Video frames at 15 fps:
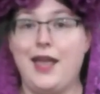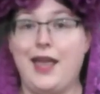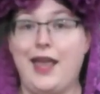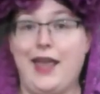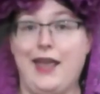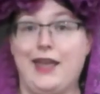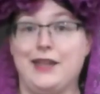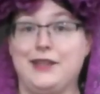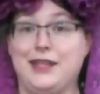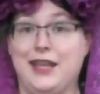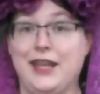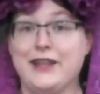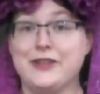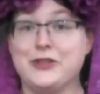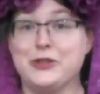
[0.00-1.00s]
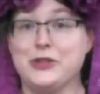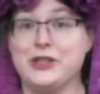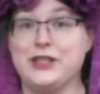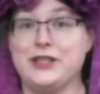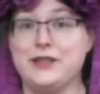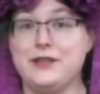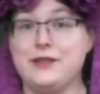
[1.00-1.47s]
And the answer
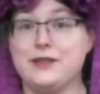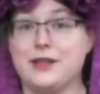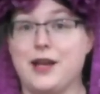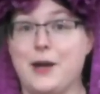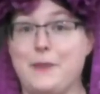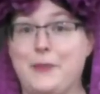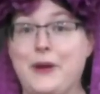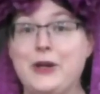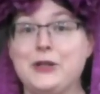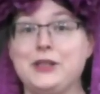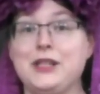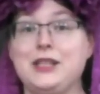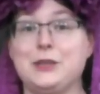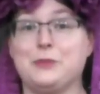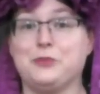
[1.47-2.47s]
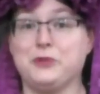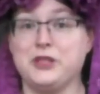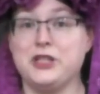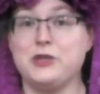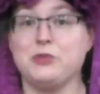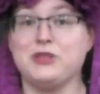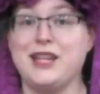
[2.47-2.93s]
is, apparently the
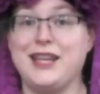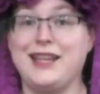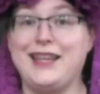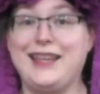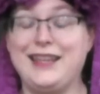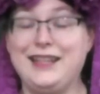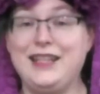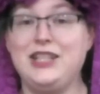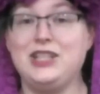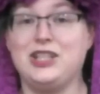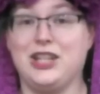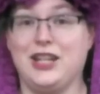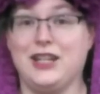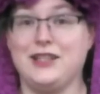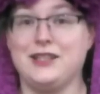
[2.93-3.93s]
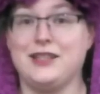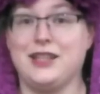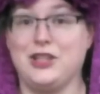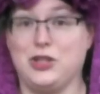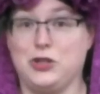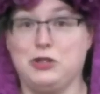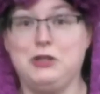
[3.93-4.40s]
British will take any chance they
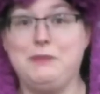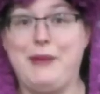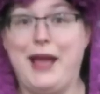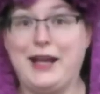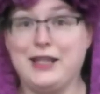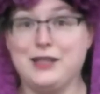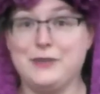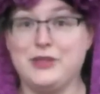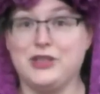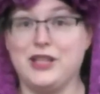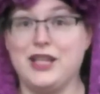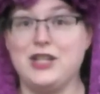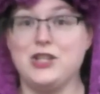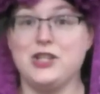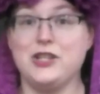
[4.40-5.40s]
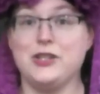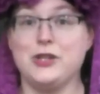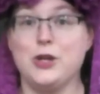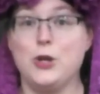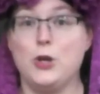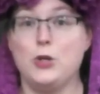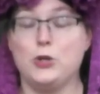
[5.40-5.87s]
could back in the Middle Ages
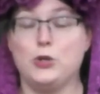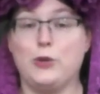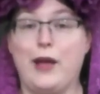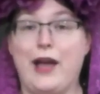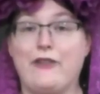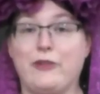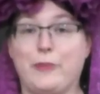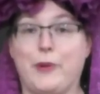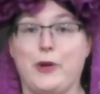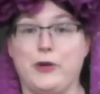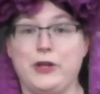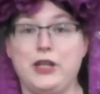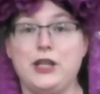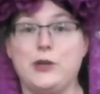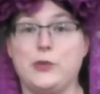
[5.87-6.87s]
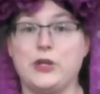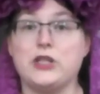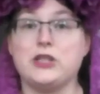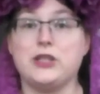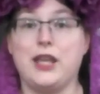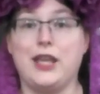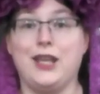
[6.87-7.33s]
to have a party in which
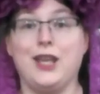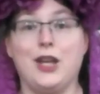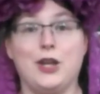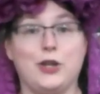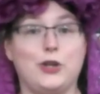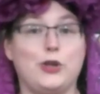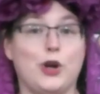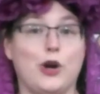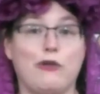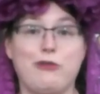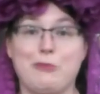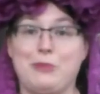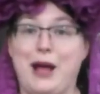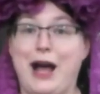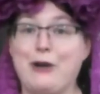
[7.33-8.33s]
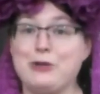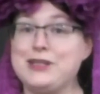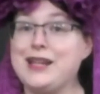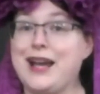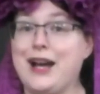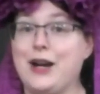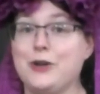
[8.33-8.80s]
they go from house
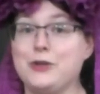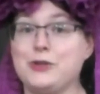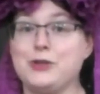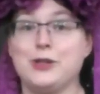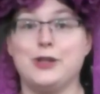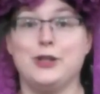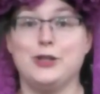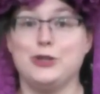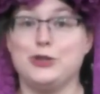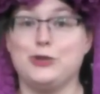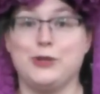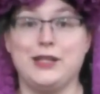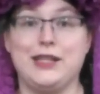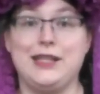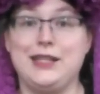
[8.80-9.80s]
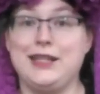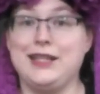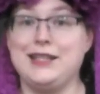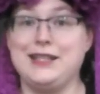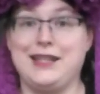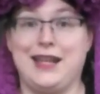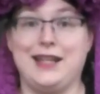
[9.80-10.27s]
to house, drinking
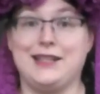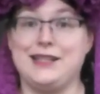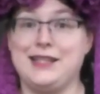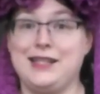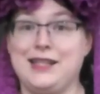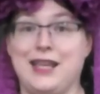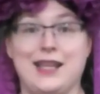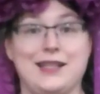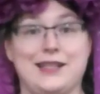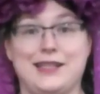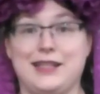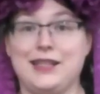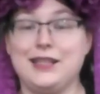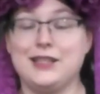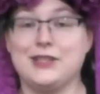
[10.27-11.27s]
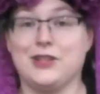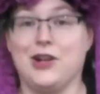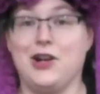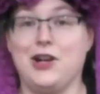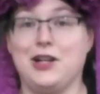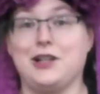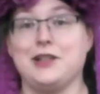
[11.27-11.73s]
and dancing and singing
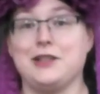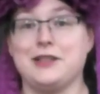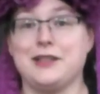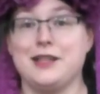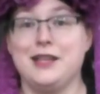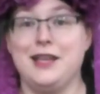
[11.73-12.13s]
songs,